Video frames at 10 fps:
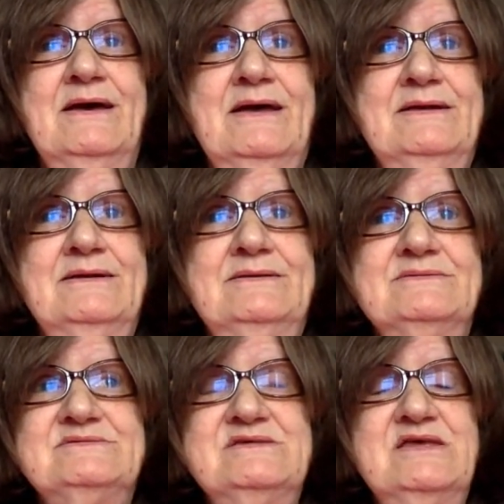and
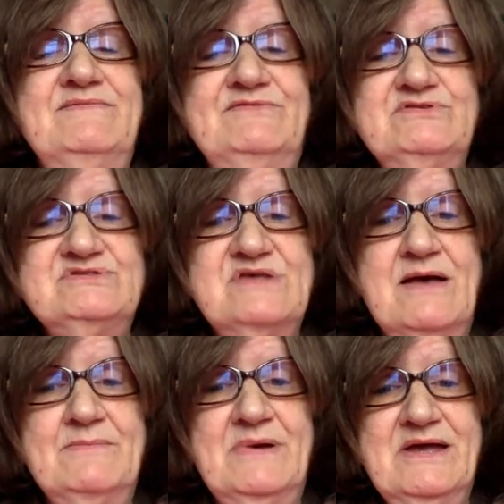see if there's
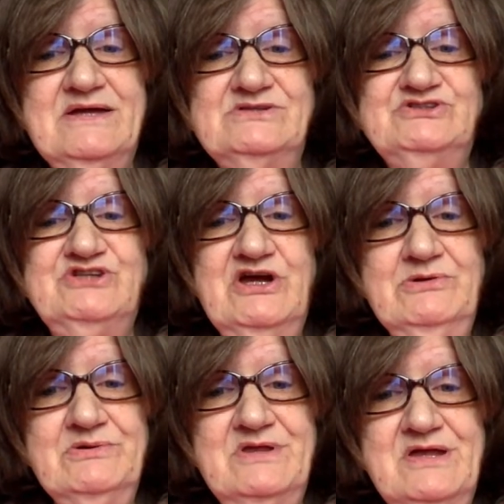something I can
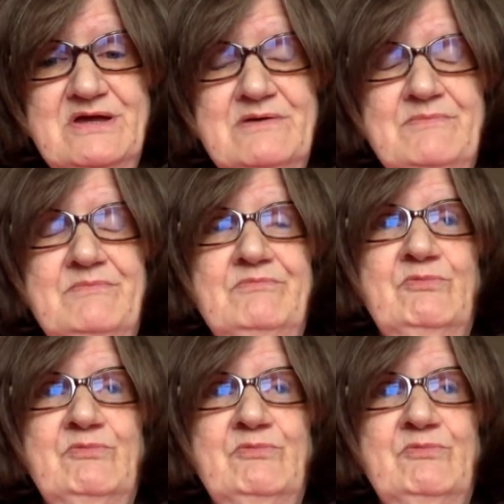share with him.